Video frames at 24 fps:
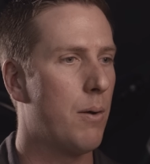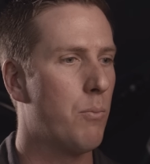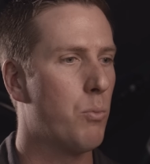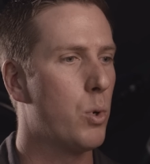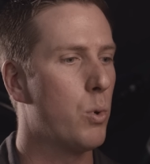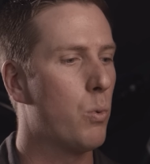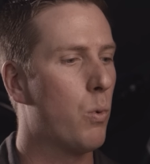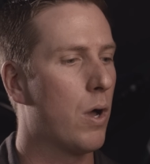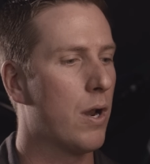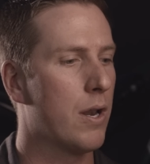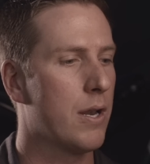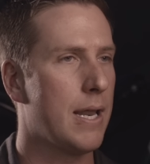
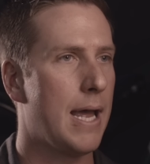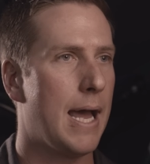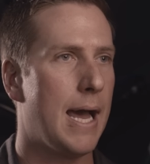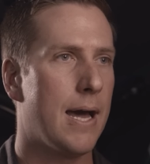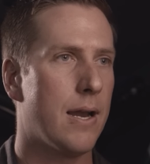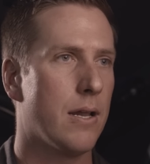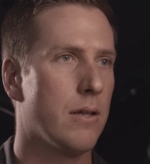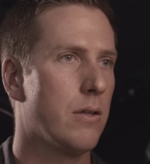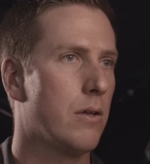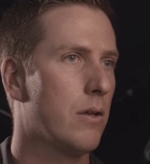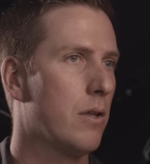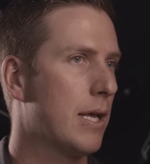We wanted to
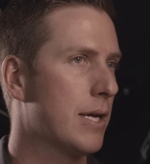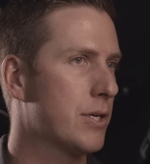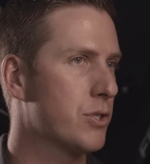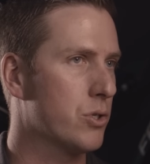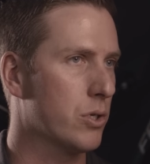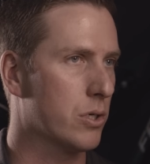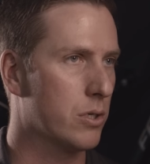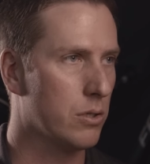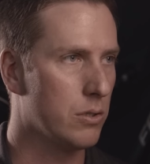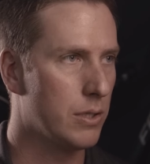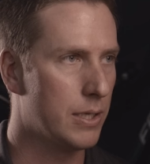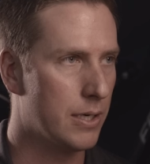add a little
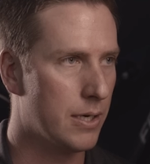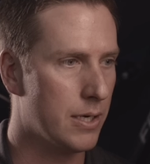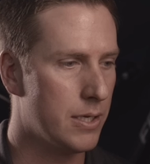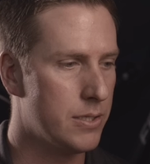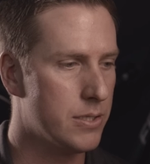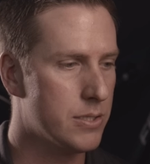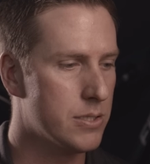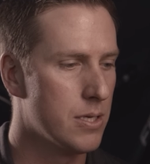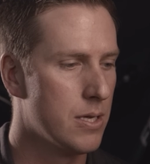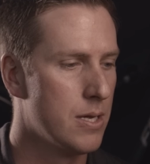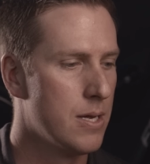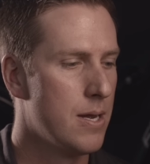extra
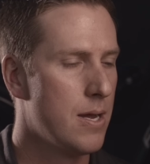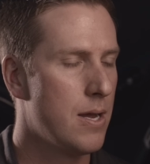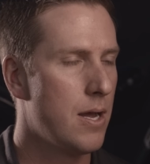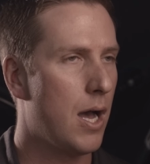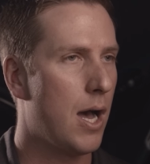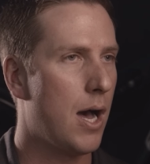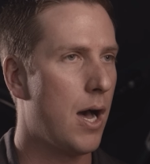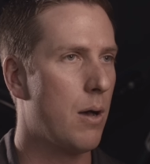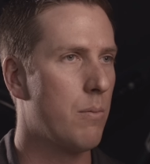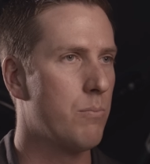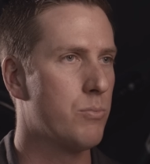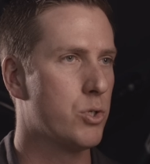clearance,
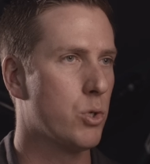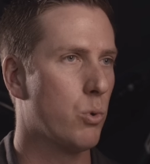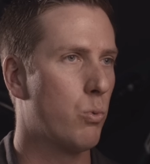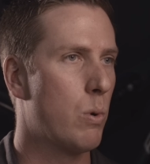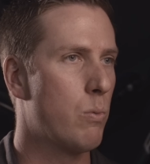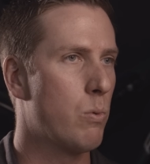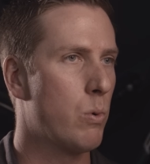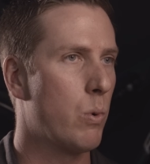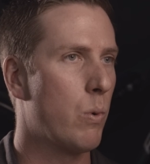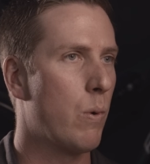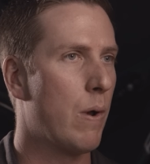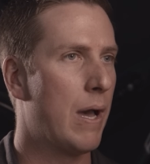so
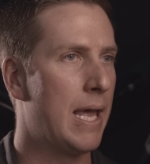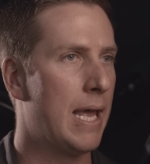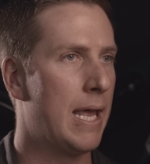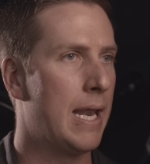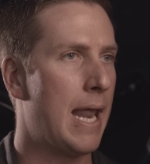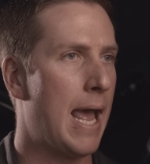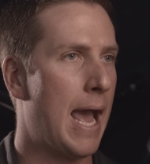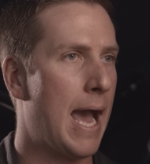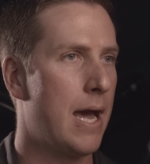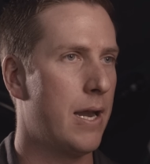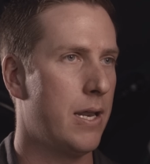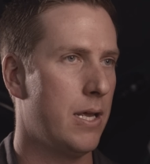when we went
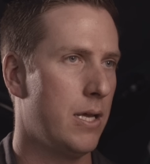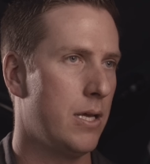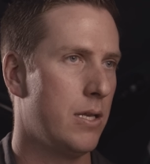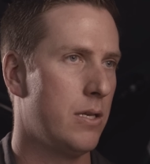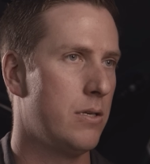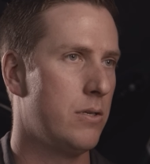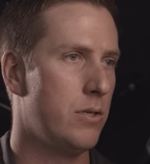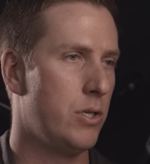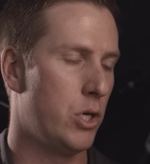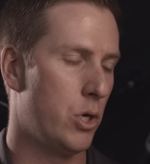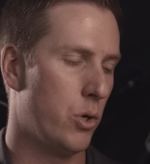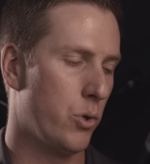and
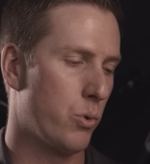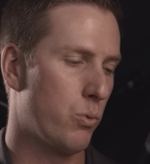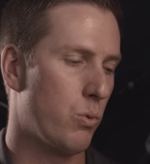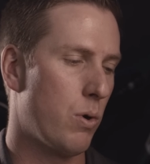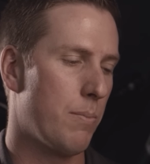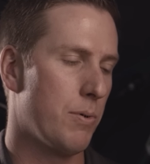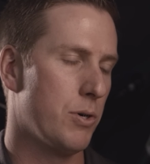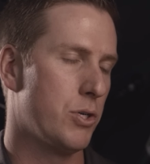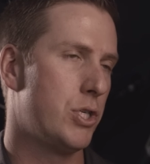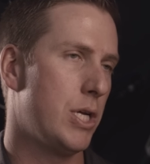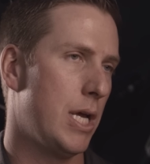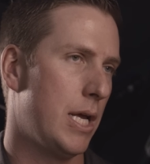added, you know, the
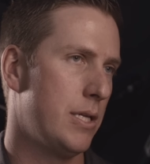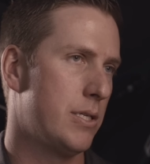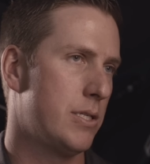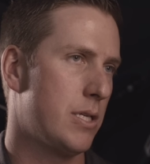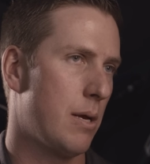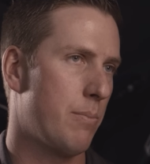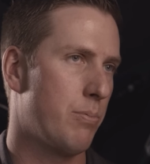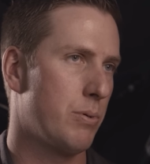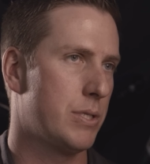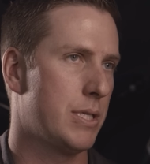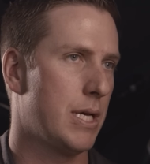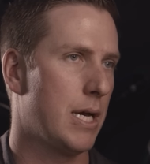rubber
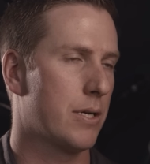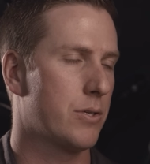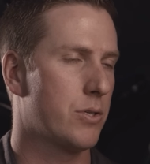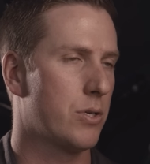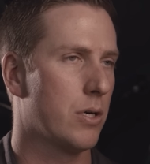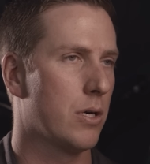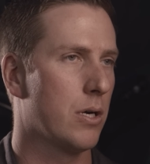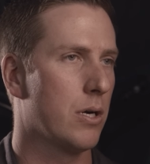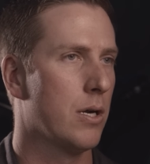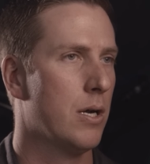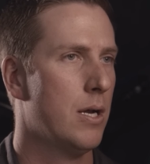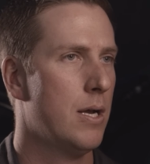chainstay
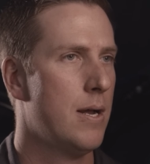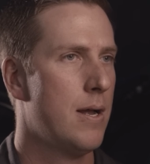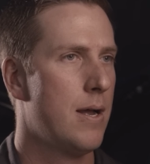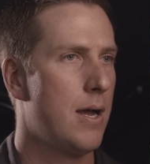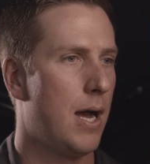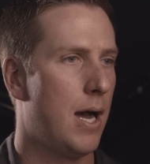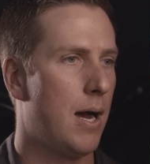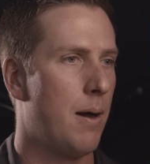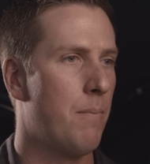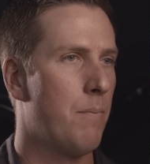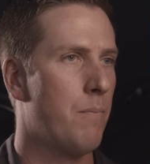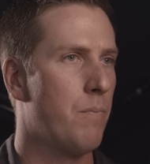protector,
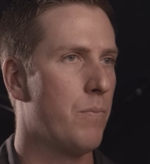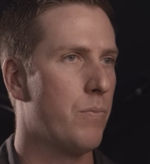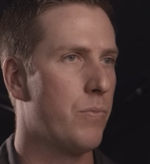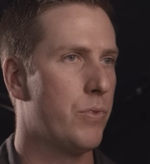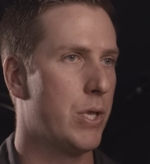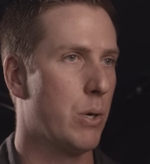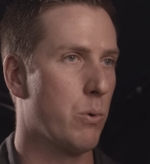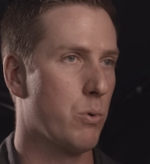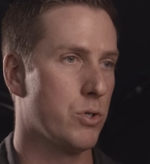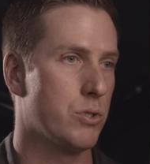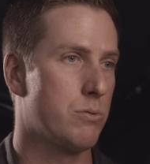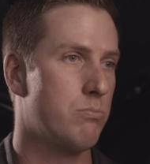
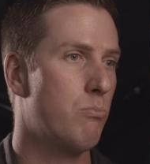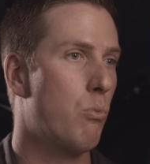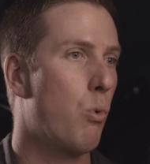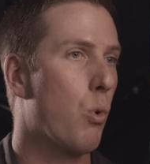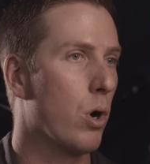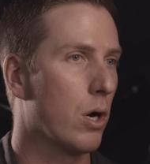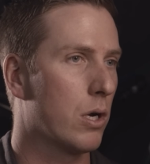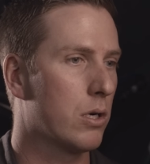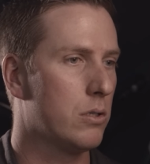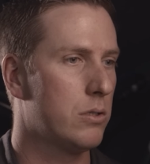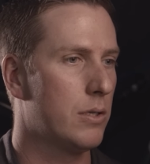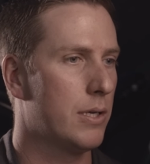there was
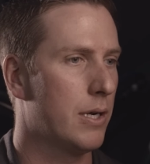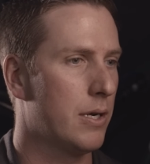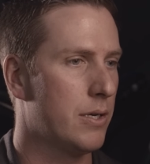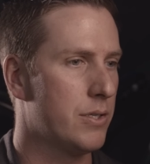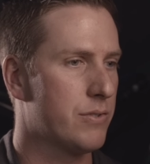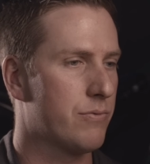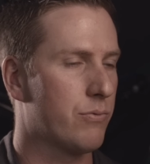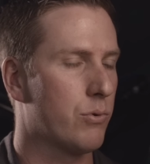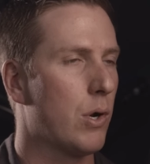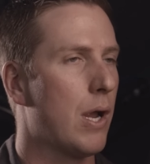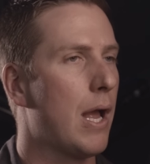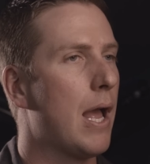more
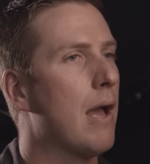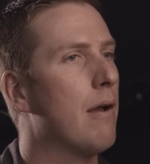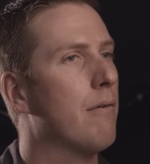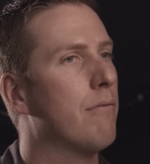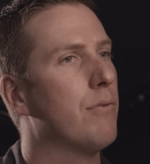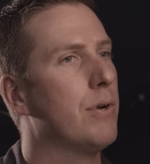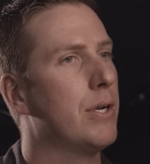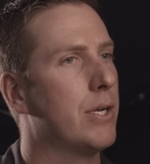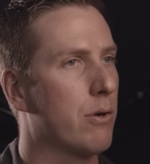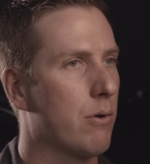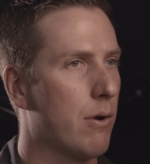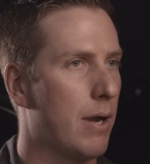clearance for
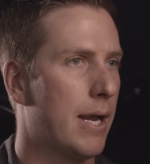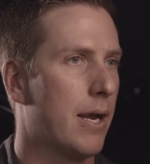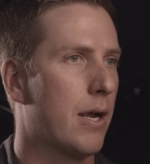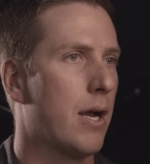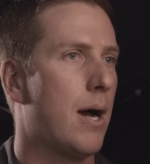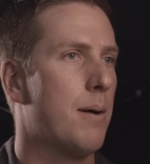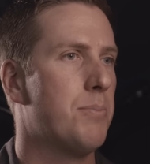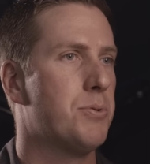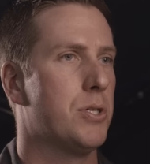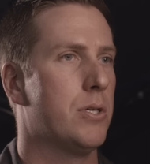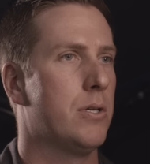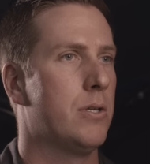every crank
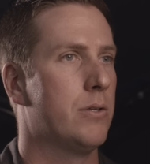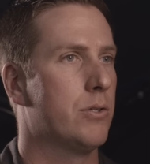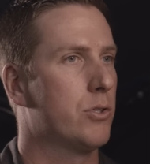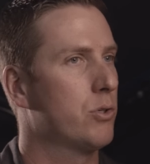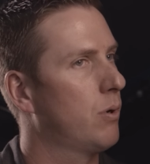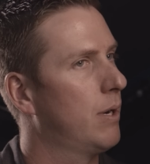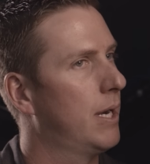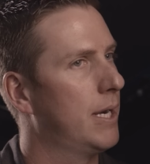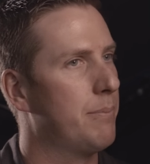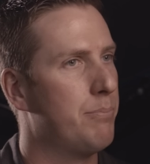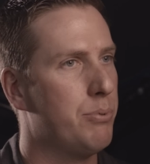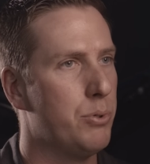option,
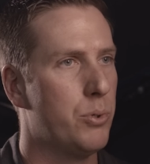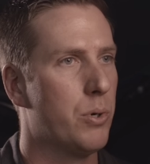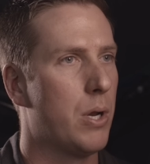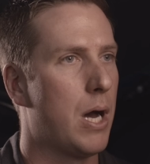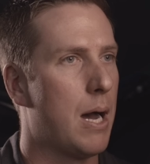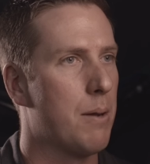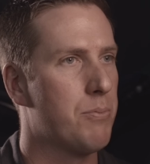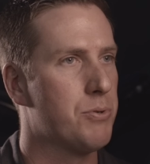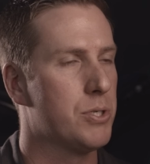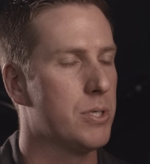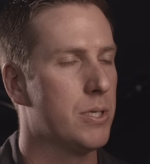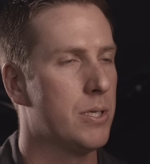crank boot
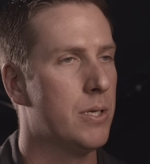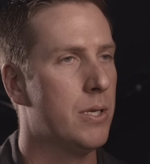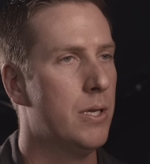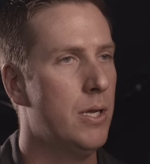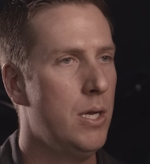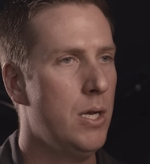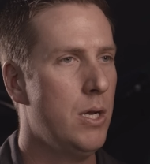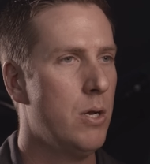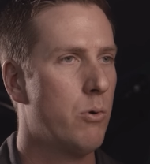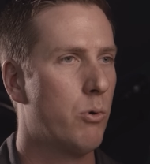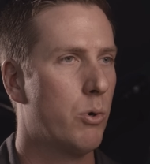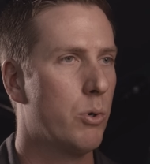option.
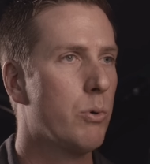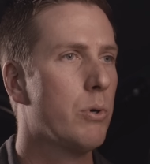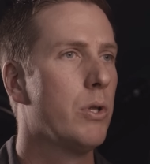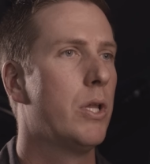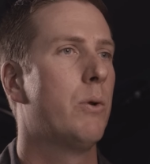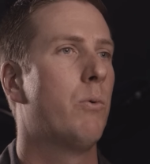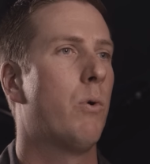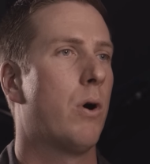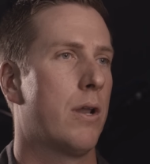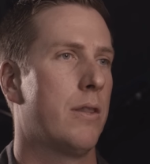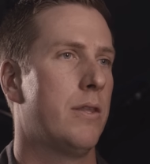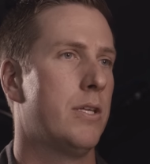We
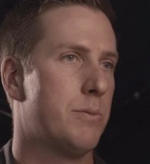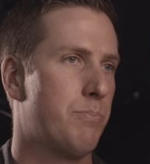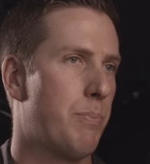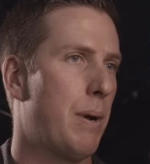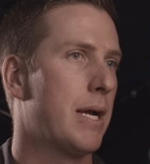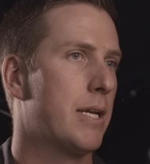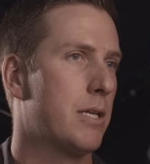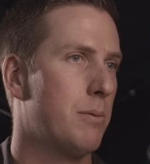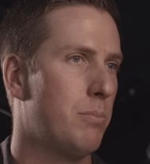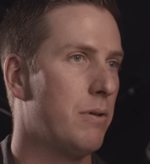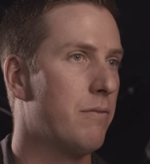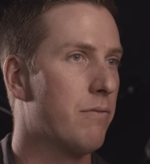really wanted this
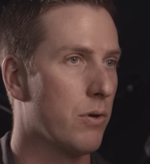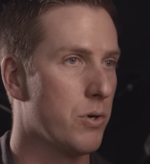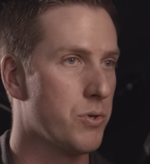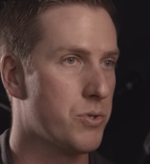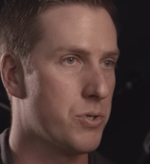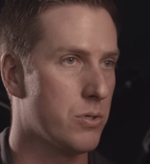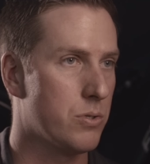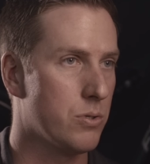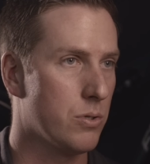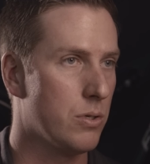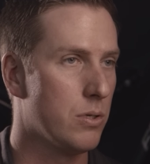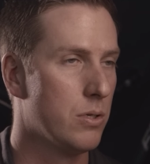bike to be
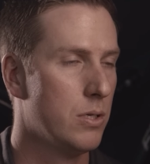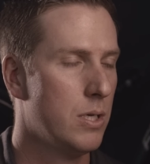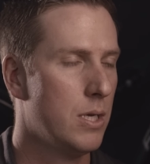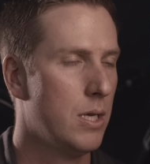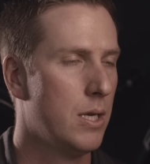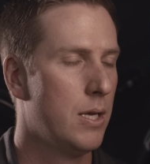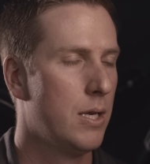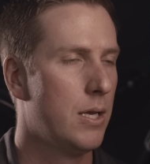versatile.